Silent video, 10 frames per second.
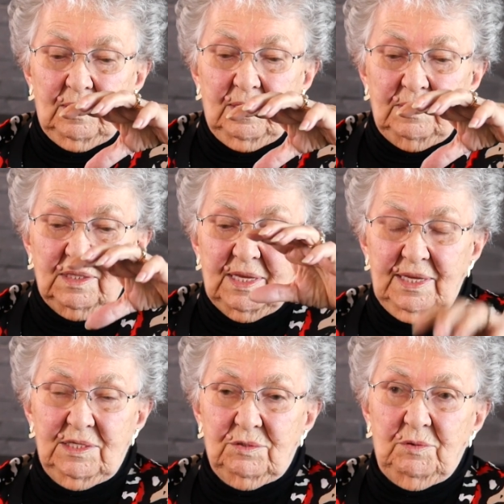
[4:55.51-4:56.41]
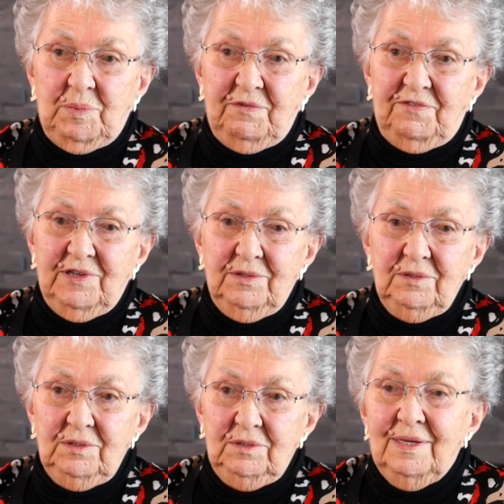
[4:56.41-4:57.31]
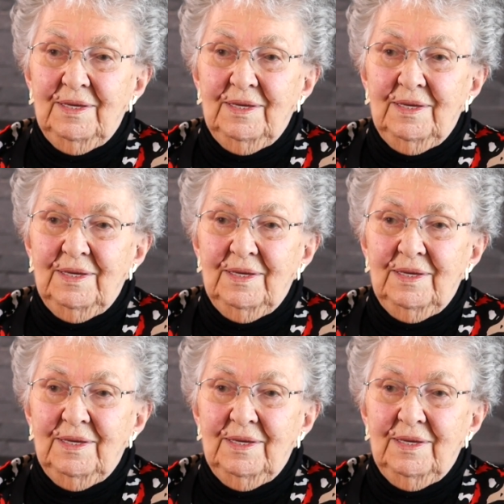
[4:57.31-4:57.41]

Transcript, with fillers: and the cans would be filled